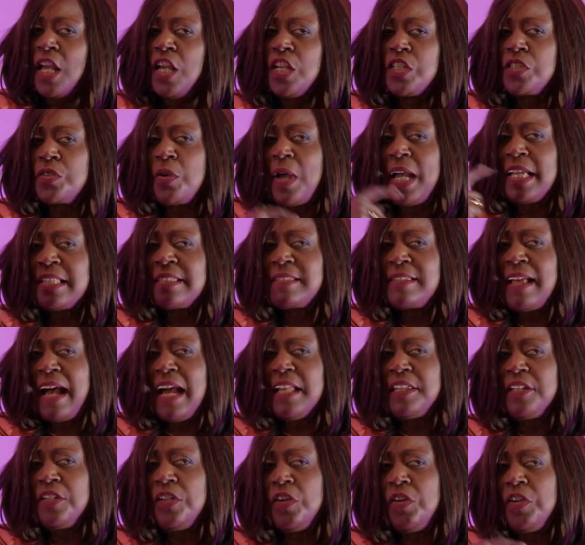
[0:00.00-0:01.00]
So I
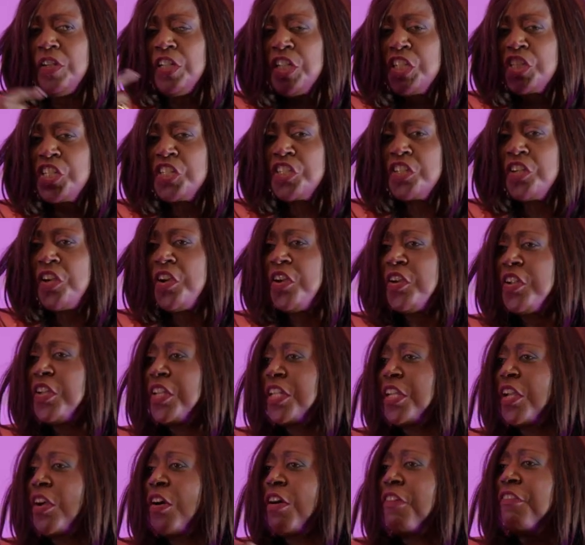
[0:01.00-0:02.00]
started on a
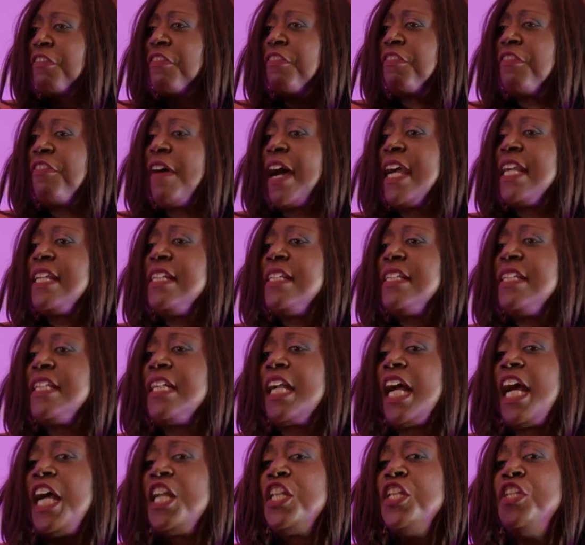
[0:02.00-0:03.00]
journey of
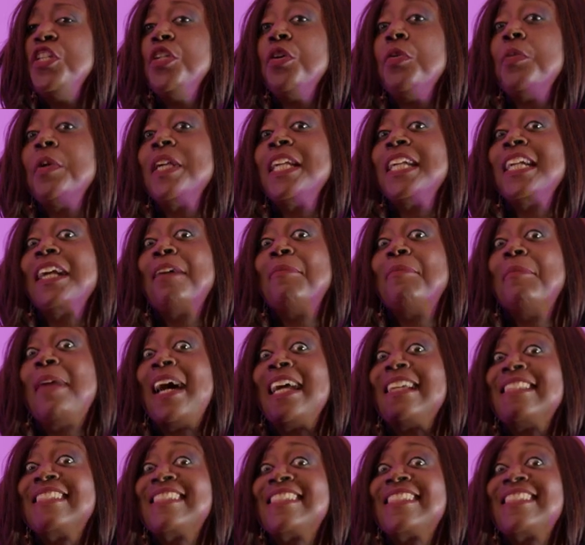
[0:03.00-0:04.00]
finding and knowing
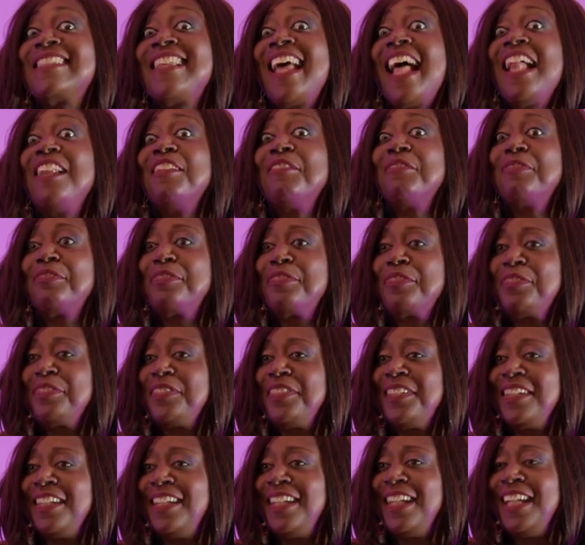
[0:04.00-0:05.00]
myself.
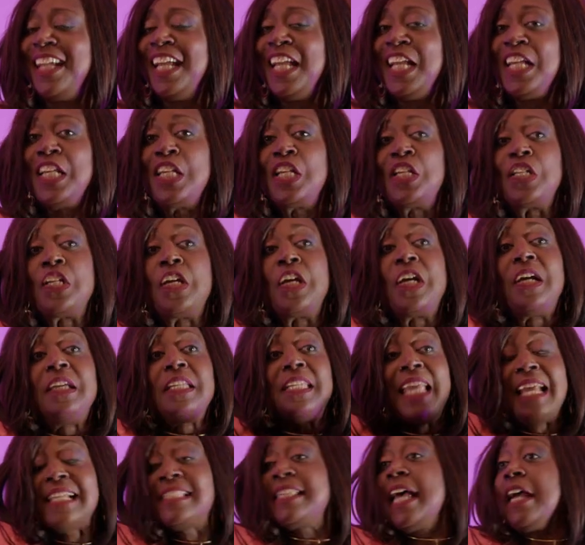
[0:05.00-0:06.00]

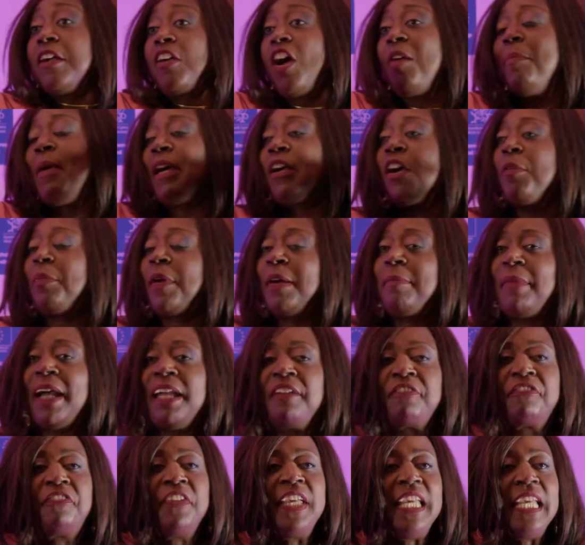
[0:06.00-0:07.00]
Yes, I got back up on
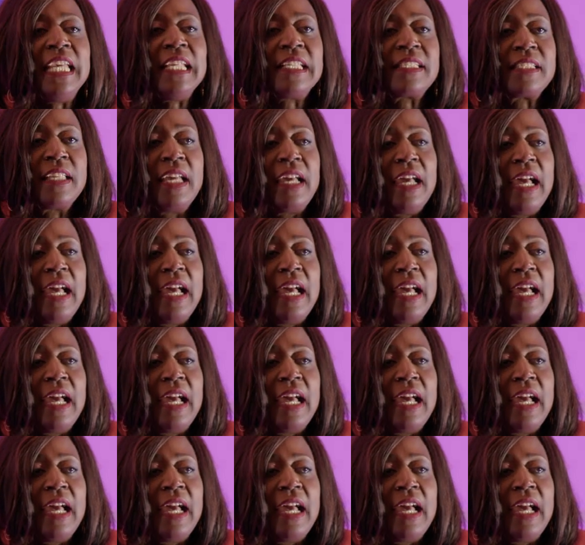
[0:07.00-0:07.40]
my feet.